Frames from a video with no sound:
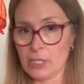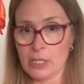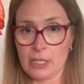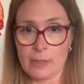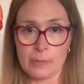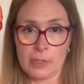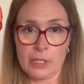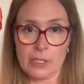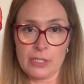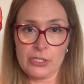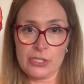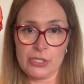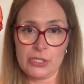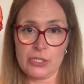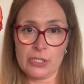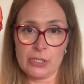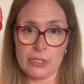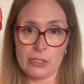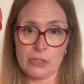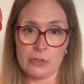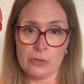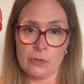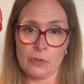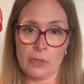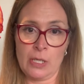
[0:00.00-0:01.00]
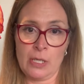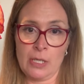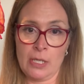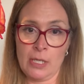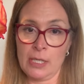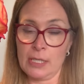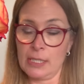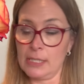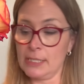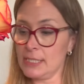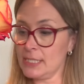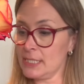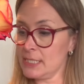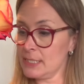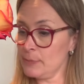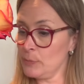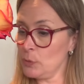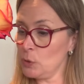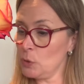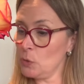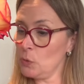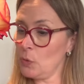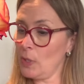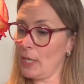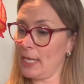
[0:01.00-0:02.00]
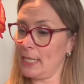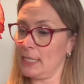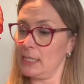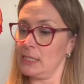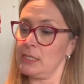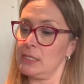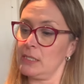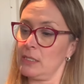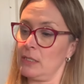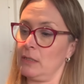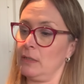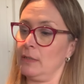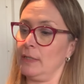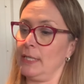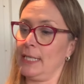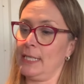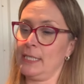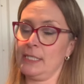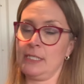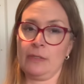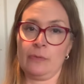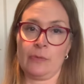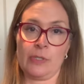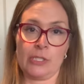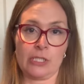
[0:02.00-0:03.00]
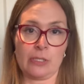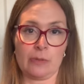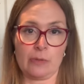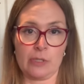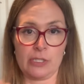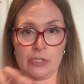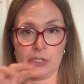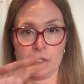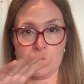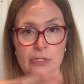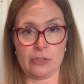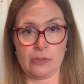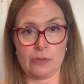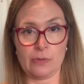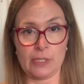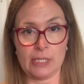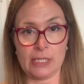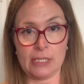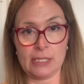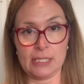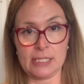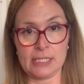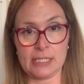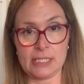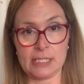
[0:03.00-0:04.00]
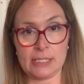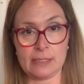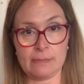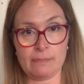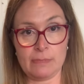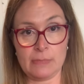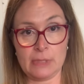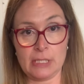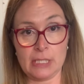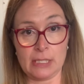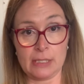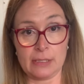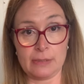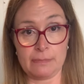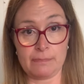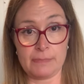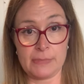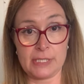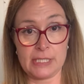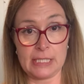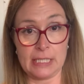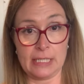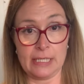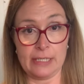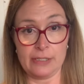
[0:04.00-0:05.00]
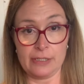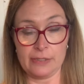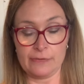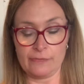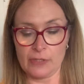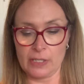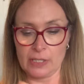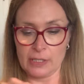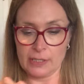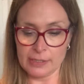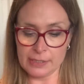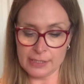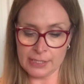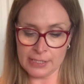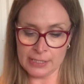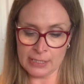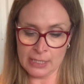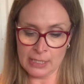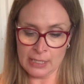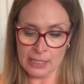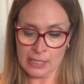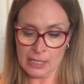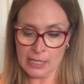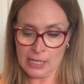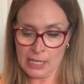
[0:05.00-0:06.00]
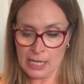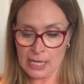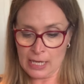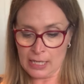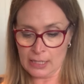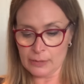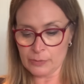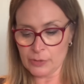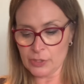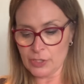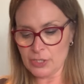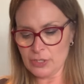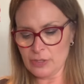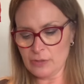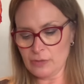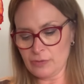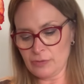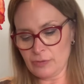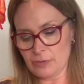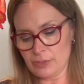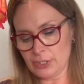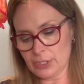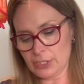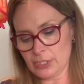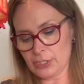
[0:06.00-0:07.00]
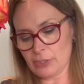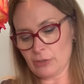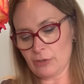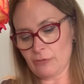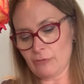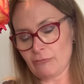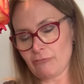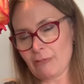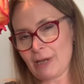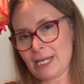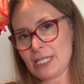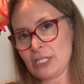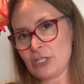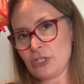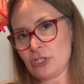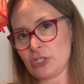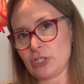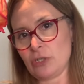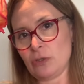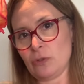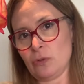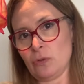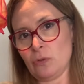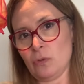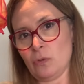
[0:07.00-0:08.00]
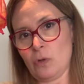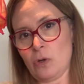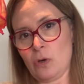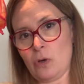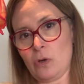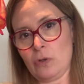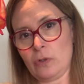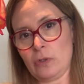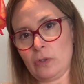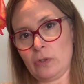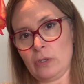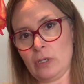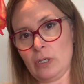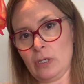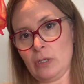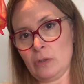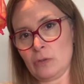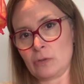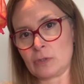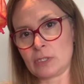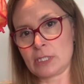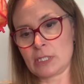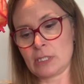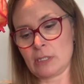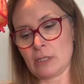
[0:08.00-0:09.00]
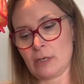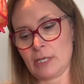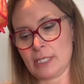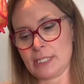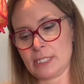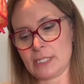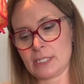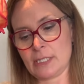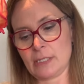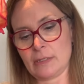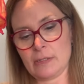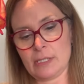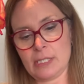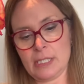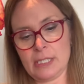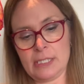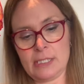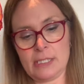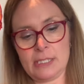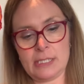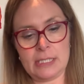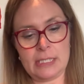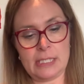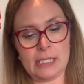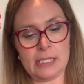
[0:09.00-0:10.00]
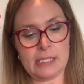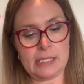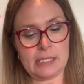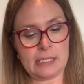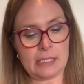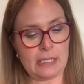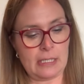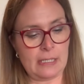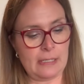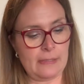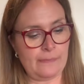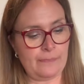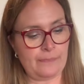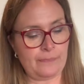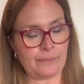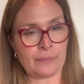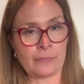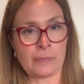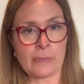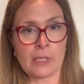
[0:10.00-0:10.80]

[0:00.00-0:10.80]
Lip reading: I'm going to do a small hand tied, which I'm going to do in this little cylinder vase, and I'm going to just arrange it all on a log slice. So this is a